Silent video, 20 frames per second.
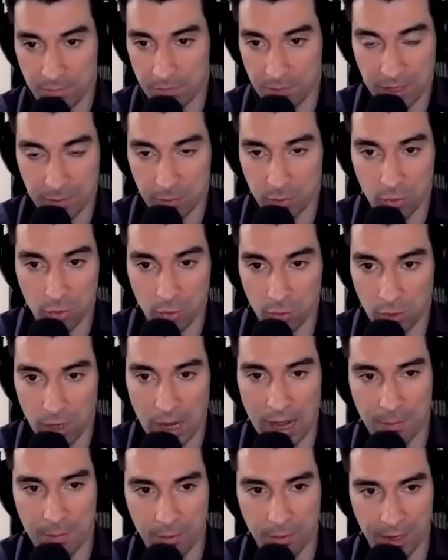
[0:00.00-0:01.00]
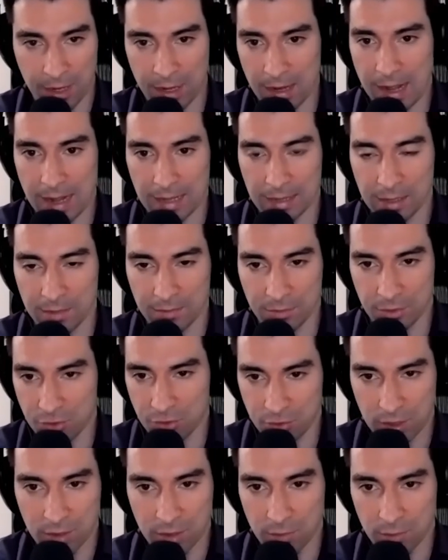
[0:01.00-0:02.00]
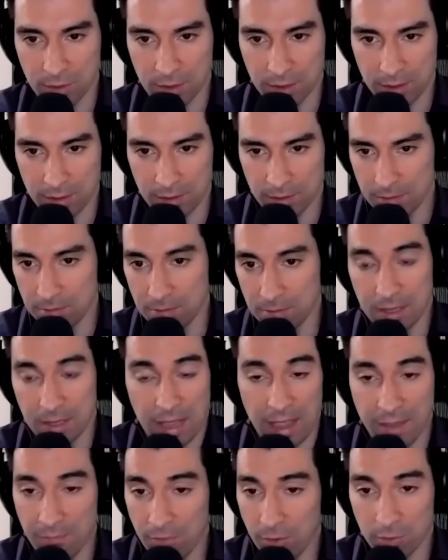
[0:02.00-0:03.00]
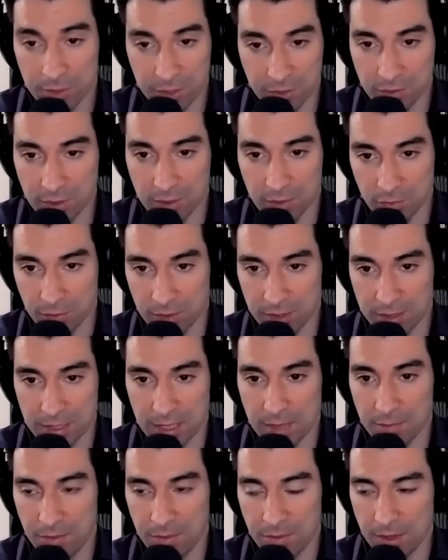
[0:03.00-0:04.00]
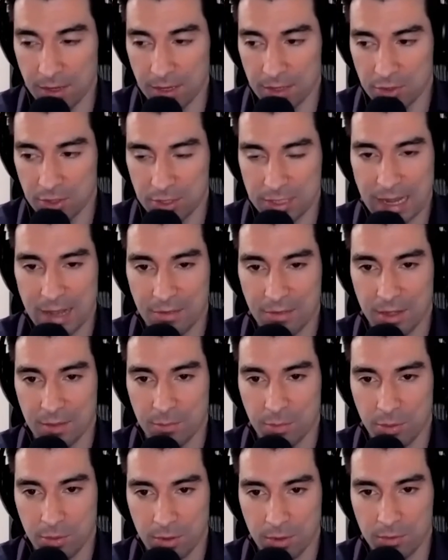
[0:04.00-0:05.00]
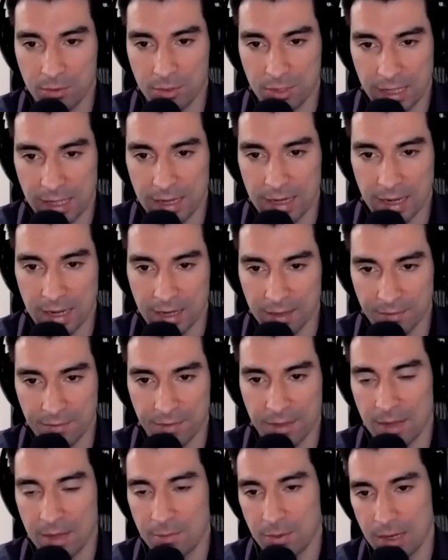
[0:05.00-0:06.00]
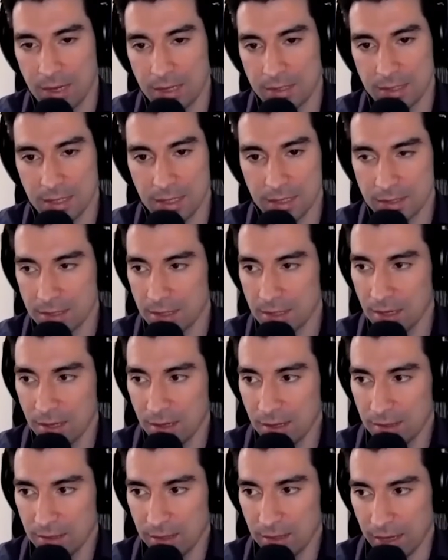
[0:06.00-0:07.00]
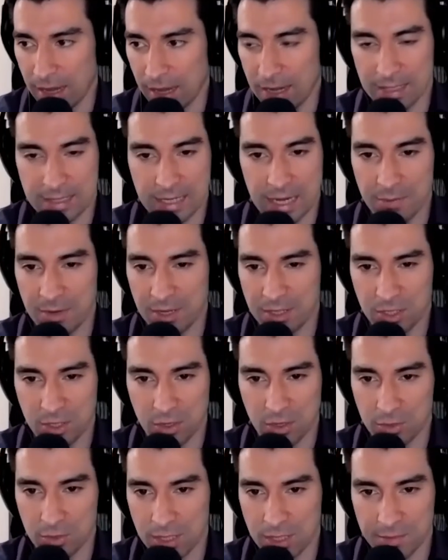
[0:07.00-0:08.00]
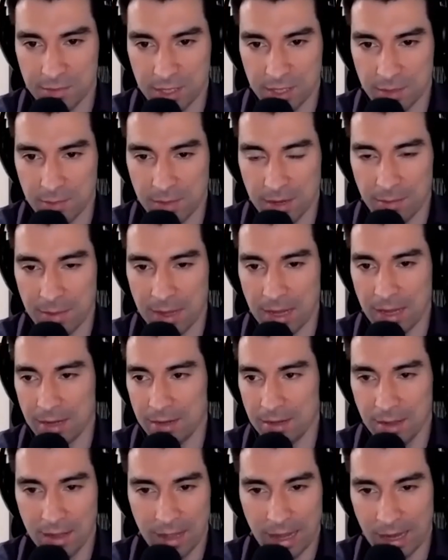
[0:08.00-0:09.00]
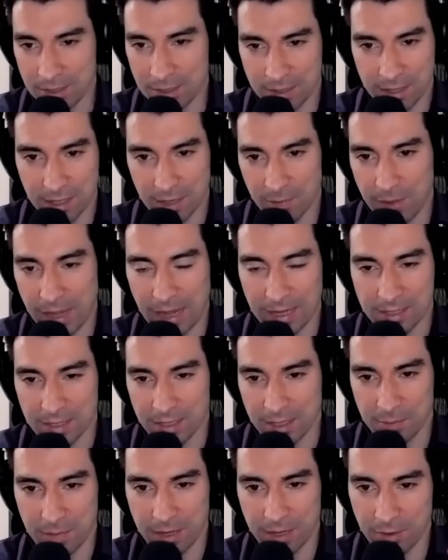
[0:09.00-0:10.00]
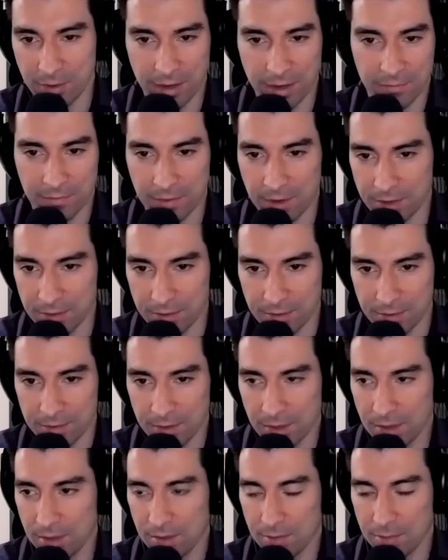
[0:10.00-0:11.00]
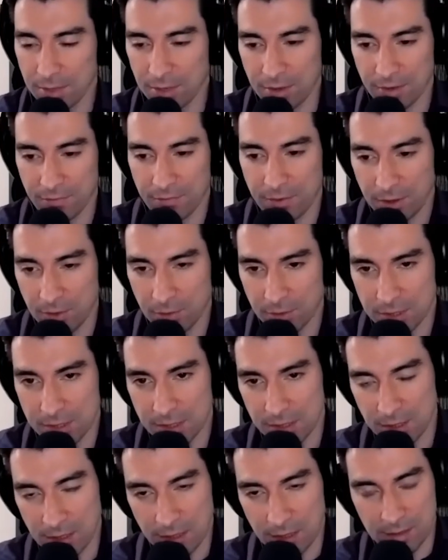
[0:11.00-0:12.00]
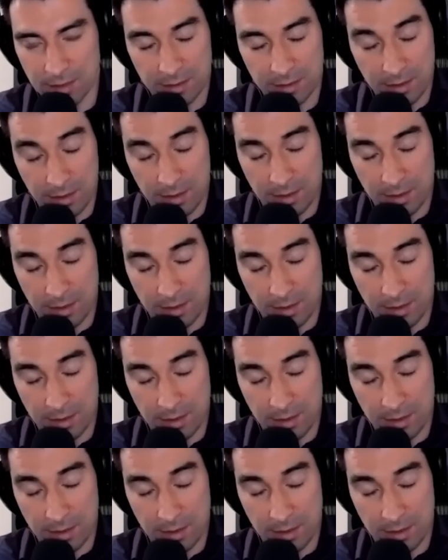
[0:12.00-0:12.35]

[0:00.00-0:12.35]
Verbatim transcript: people who operate at a high level struggle with. Everyone struggles with the same thing. It's just how they approach that negative thought process. Like anytime an excuse comes into my mind, I just think back to like my grandfather. My grandfather was uh,